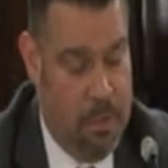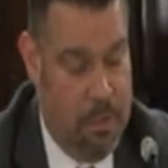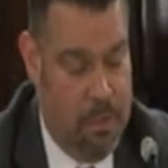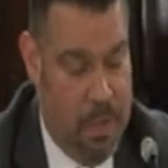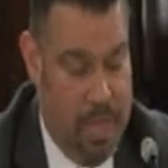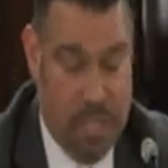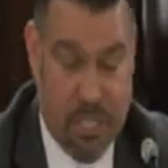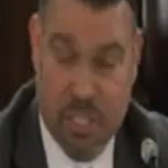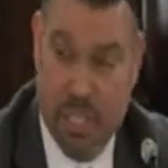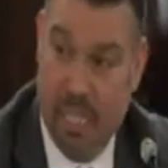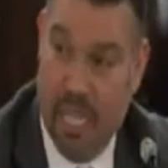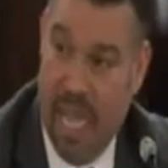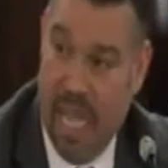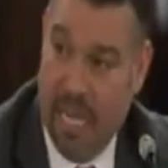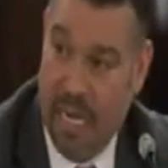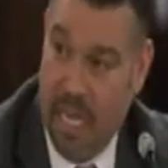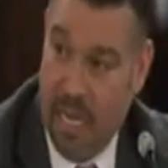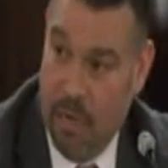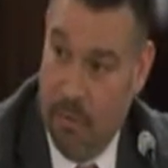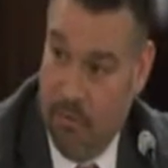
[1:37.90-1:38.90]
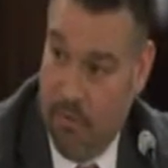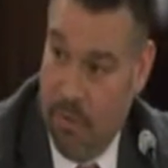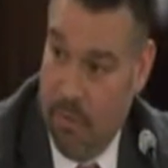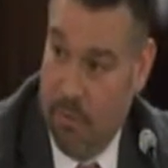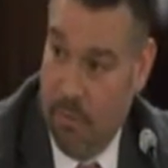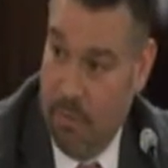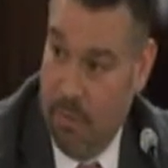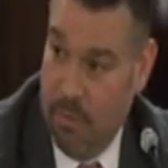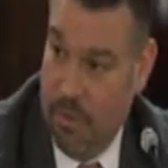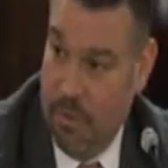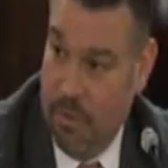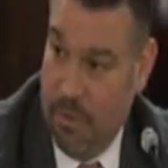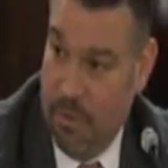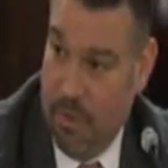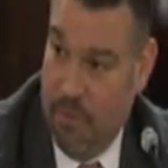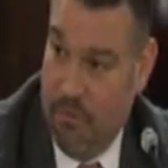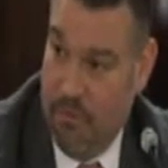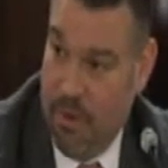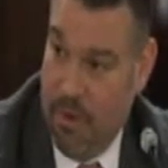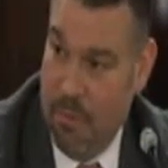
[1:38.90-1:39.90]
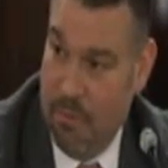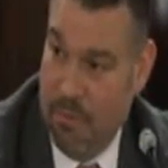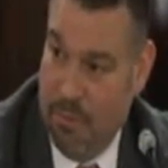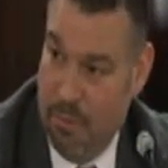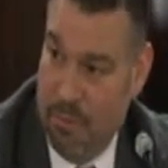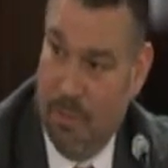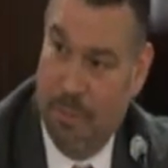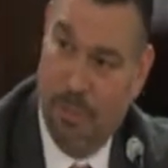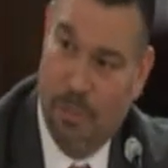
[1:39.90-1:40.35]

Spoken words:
pension line item from